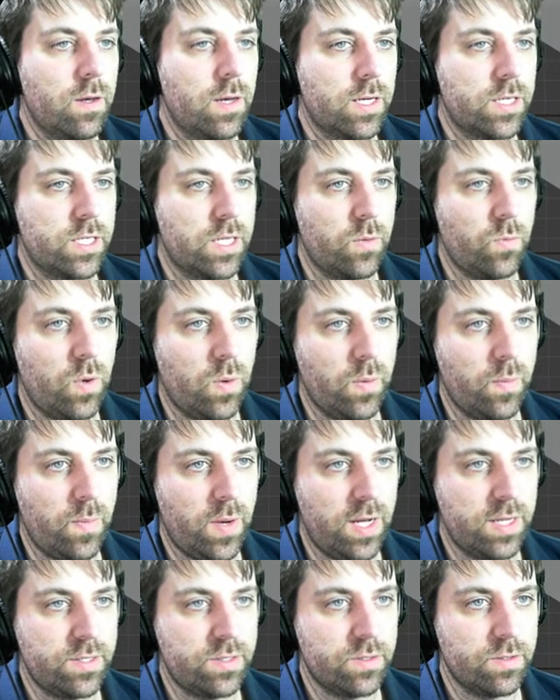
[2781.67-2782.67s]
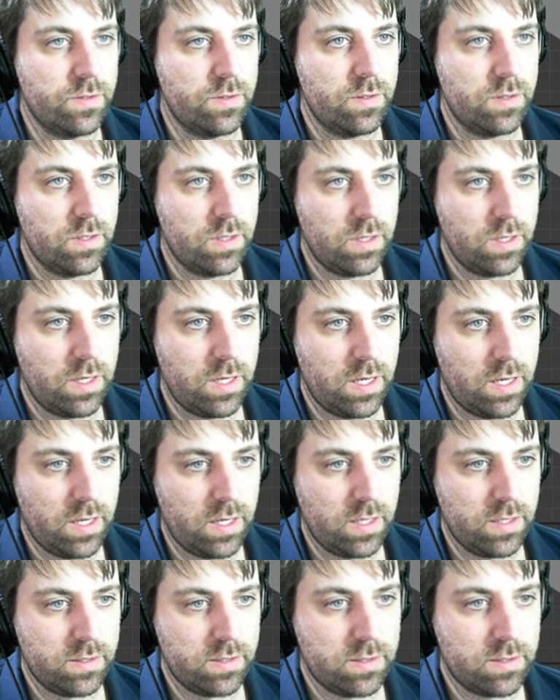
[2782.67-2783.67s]
Actually, what we might do
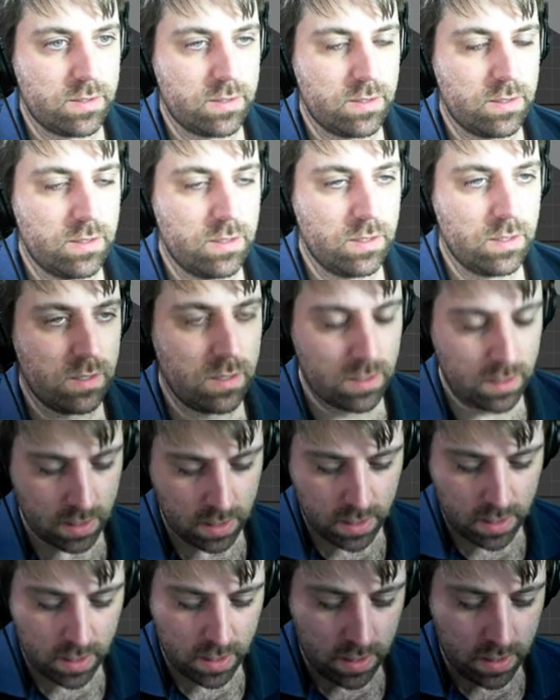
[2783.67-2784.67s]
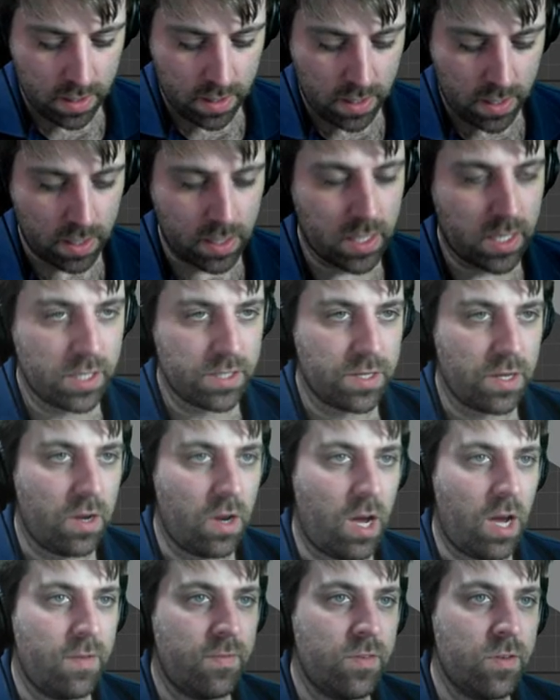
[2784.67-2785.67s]
is I'm going to use the
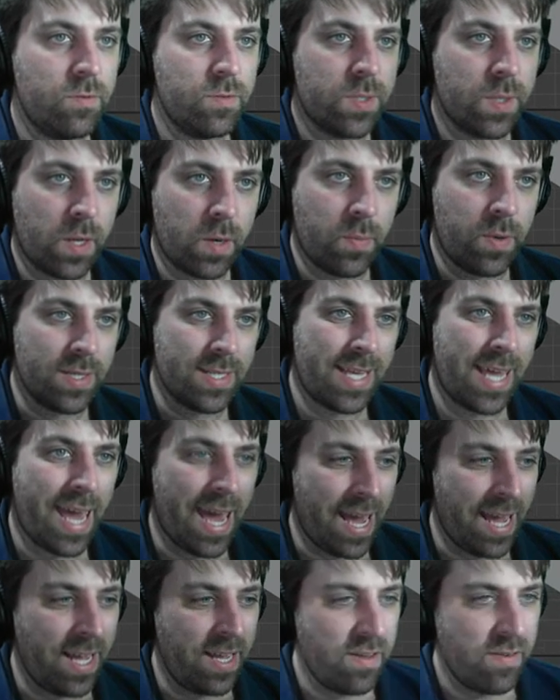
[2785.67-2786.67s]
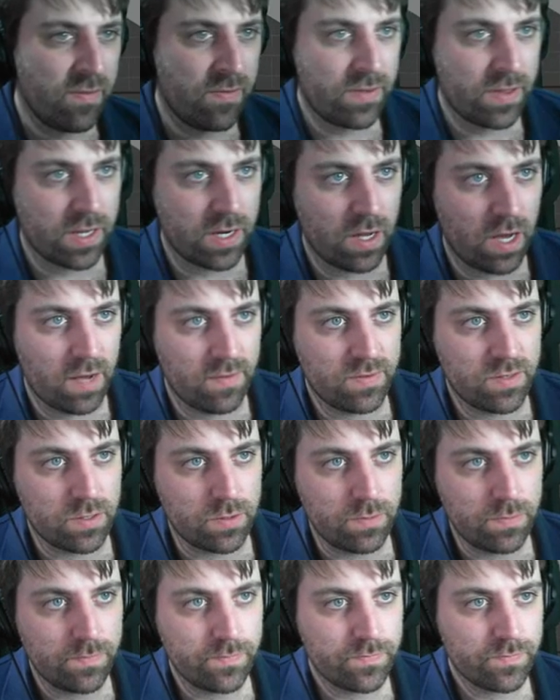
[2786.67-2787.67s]
knife tool. So I'm going to press K for the knife
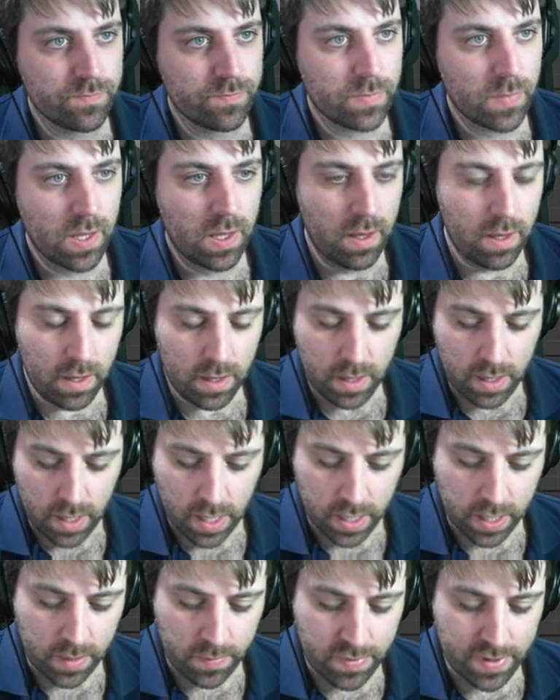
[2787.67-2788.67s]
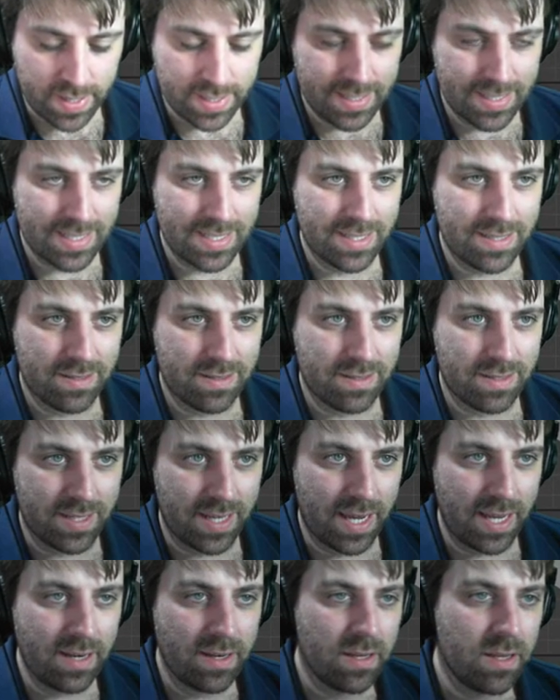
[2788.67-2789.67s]
tool. I'm going to press
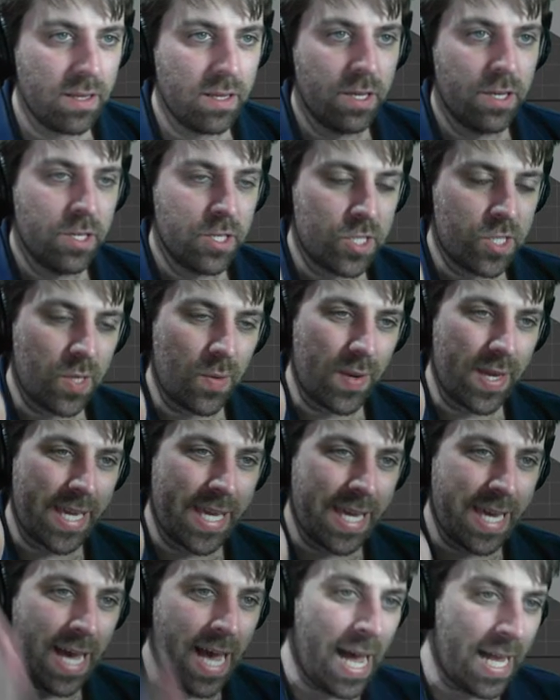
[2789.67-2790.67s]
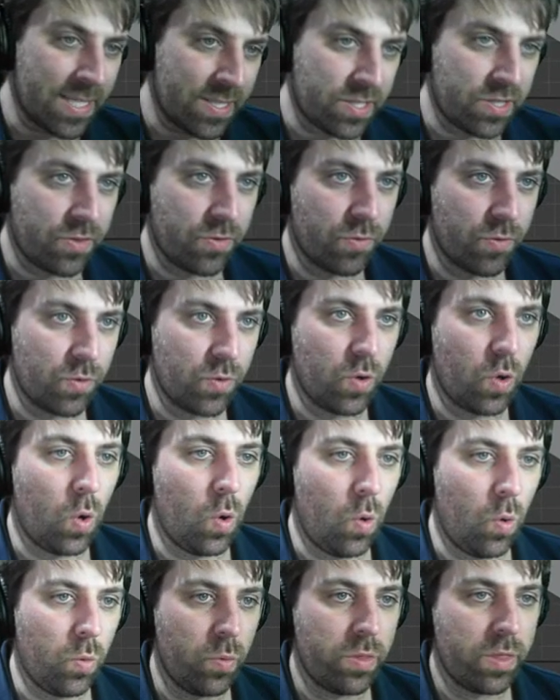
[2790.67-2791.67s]
Z so it cuts through
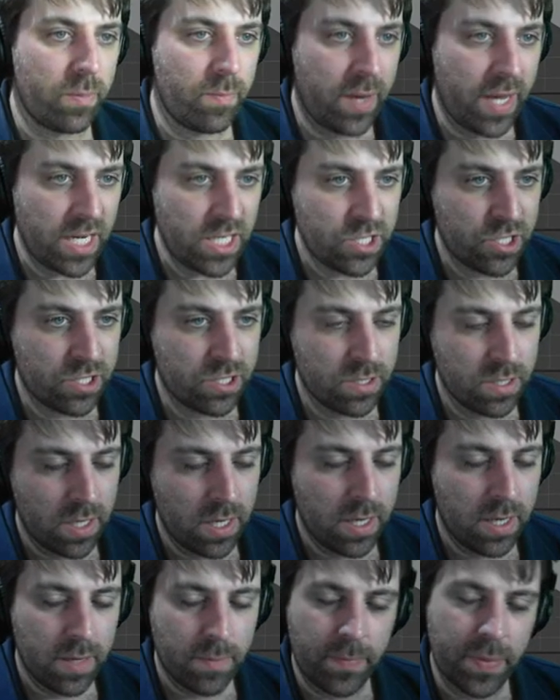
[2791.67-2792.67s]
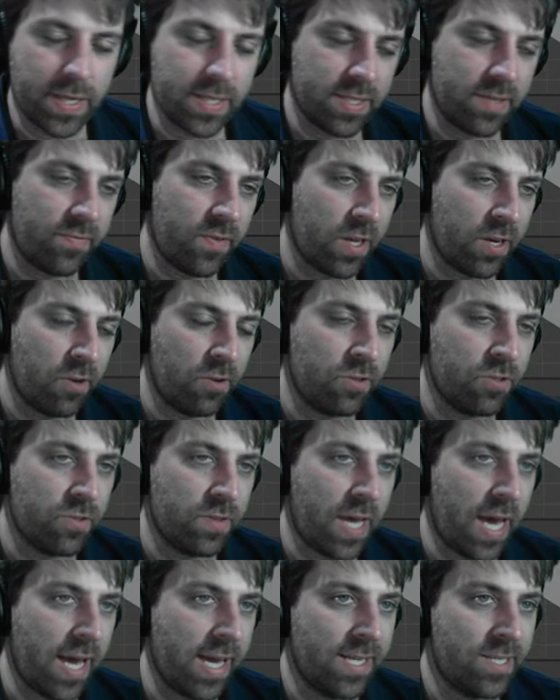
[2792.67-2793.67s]
all the mesh because if I don't do
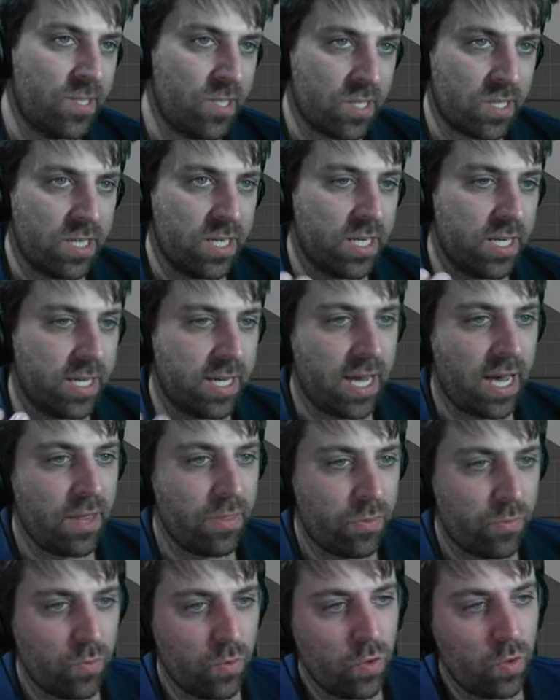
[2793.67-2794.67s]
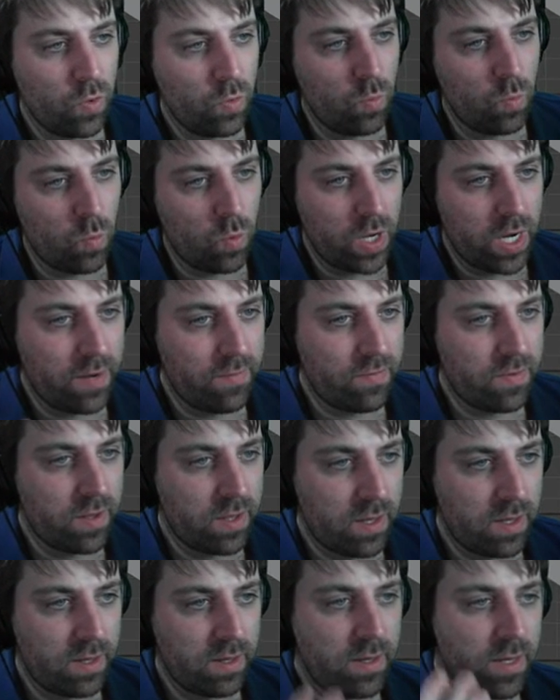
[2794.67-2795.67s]
that, it's just going to cut through
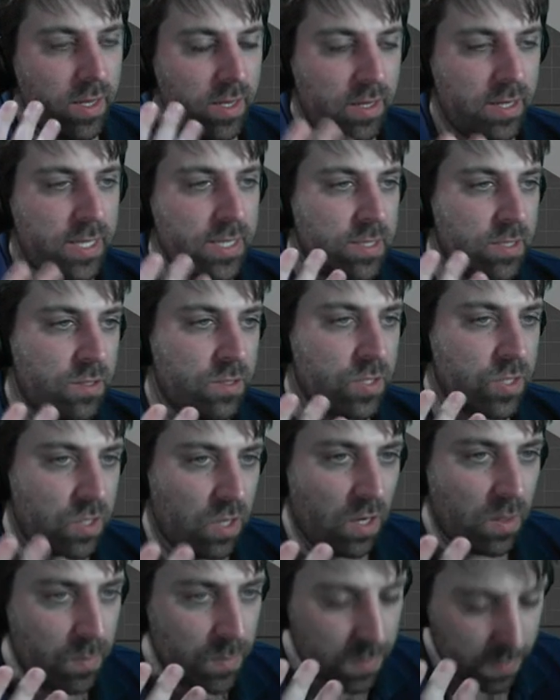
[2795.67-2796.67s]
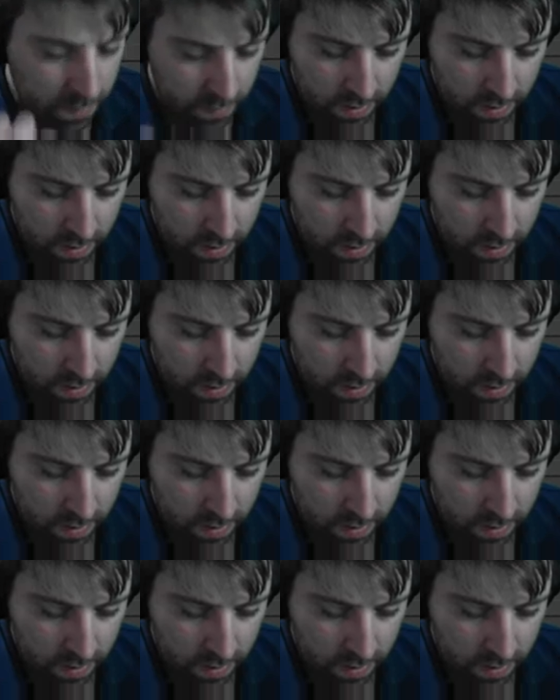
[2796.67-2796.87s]
whatever is on top.